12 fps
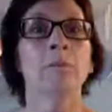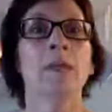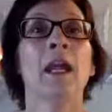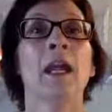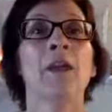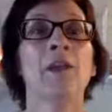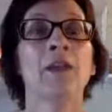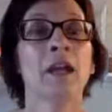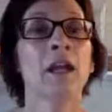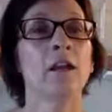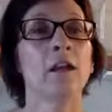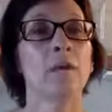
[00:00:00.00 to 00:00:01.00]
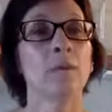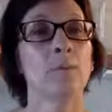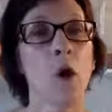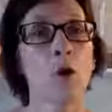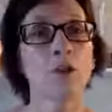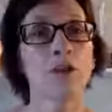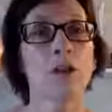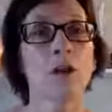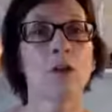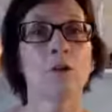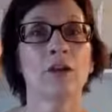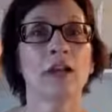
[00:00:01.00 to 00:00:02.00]
And then post it
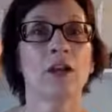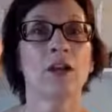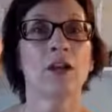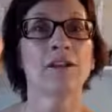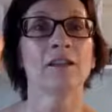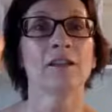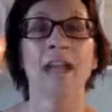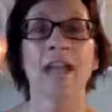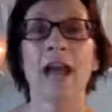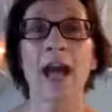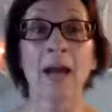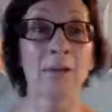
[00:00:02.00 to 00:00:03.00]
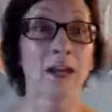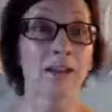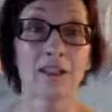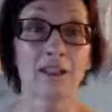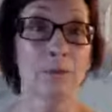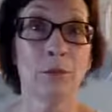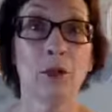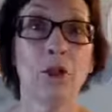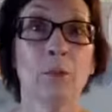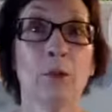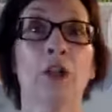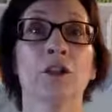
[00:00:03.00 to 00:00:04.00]
out there and saying, I'm not the
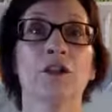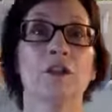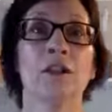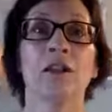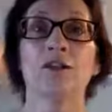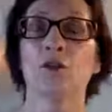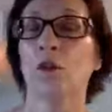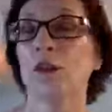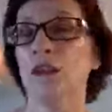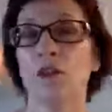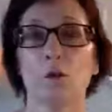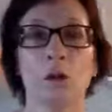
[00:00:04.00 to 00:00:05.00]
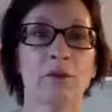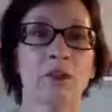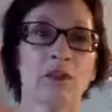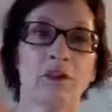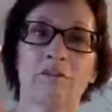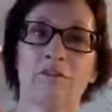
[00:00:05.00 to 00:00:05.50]
typical person that's going to go out there and